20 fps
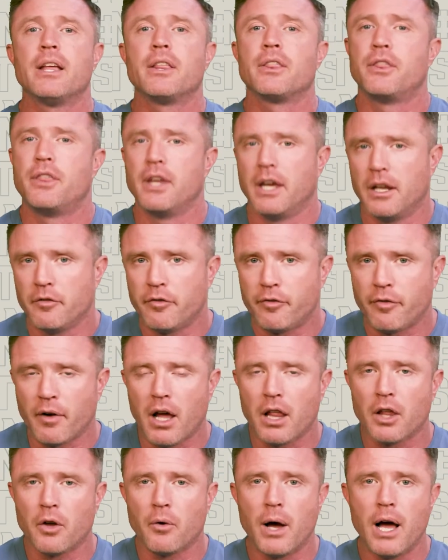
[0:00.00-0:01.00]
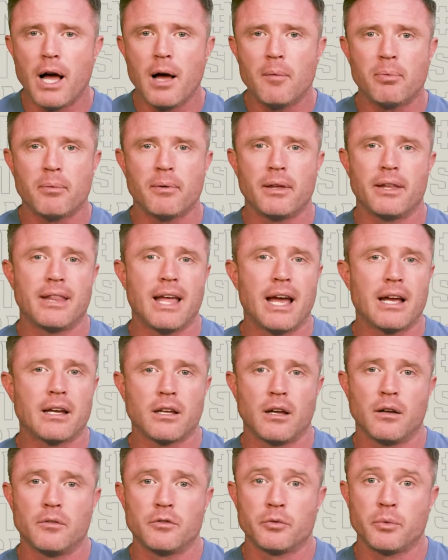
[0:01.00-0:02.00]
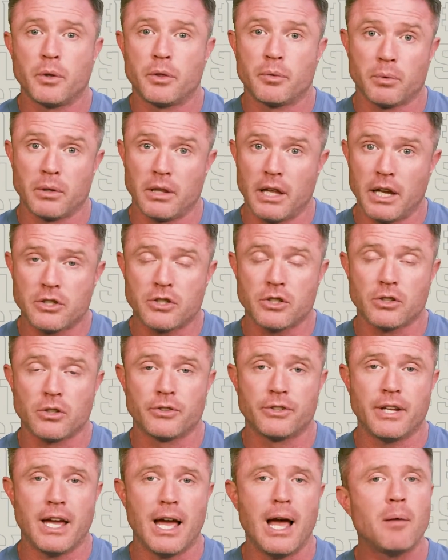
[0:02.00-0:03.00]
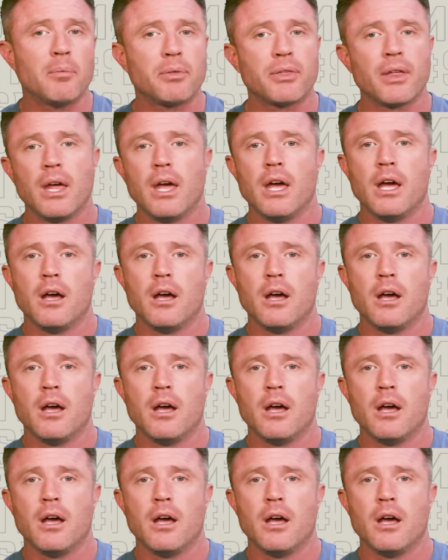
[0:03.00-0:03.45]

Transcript: Then follow up, and that comes with relational depth.